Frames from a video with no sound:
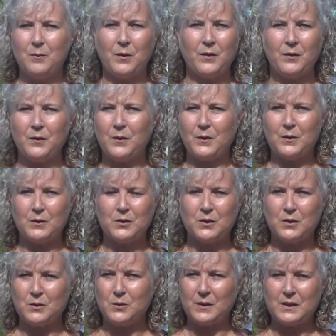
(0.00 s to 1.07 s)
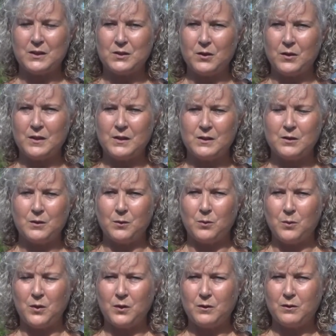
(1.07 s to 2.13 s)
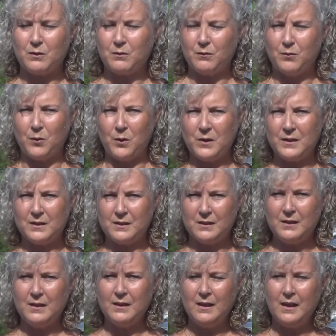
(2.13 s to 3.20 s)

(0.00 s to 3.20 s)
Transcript: whether they're just going to start into the workforce.